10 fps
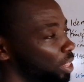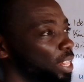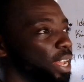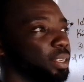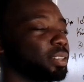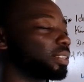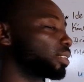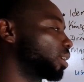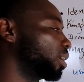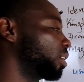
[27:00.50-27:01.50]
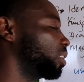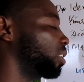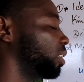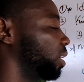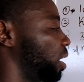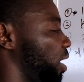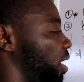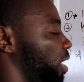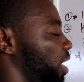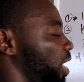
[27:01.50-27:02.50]
that
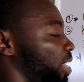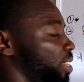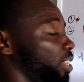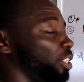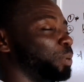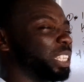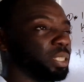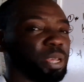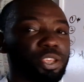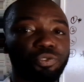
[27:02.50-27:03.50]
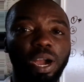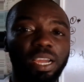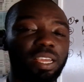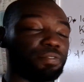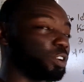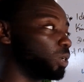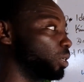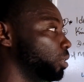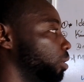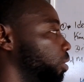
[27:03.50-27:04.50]
in the specimen you are
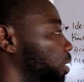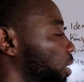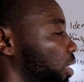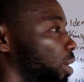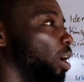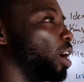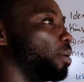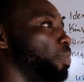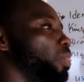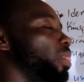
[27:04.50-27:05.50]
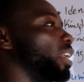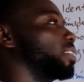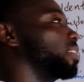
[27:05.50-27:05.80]
given let's